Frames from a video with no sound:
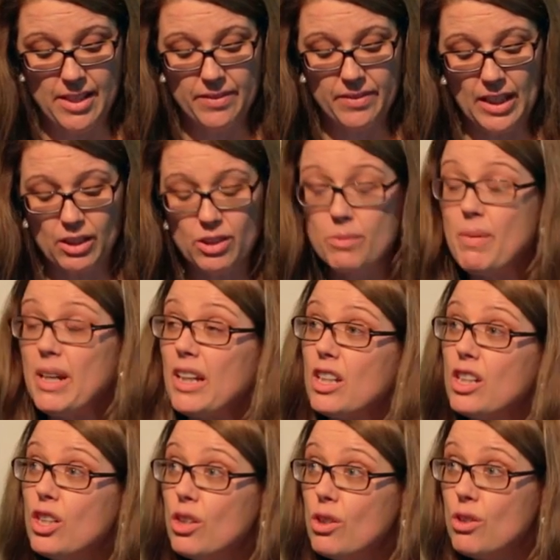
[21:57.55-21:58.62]
that could make a
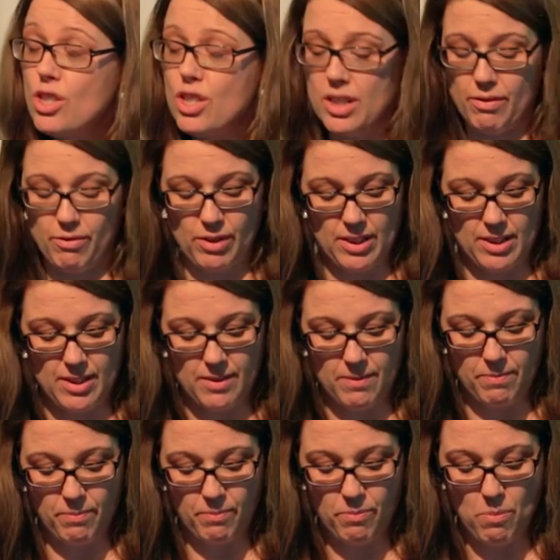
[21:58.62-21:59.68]
huge difference.
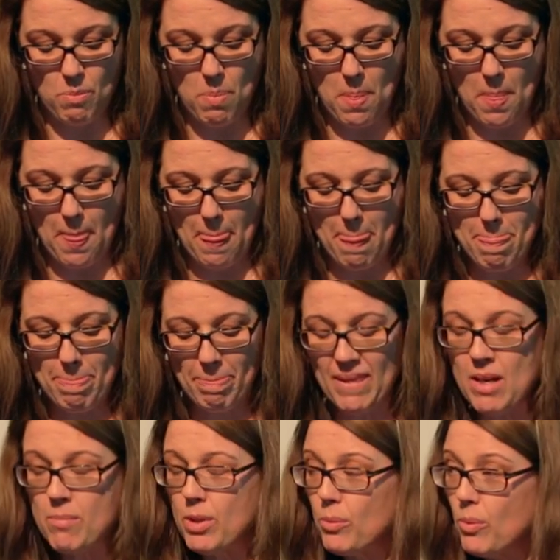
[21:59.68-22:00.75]

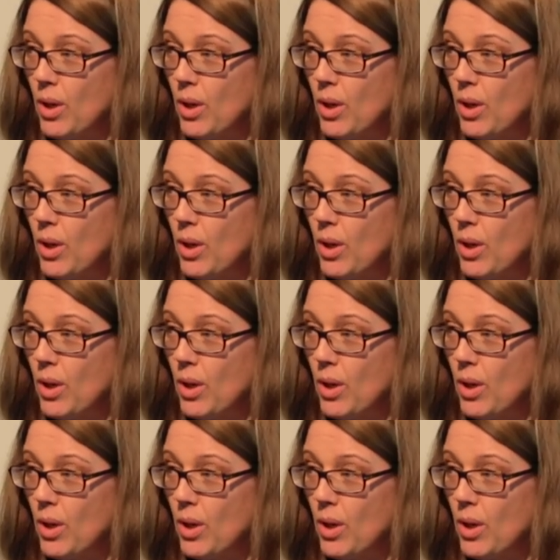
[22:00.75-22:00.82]
But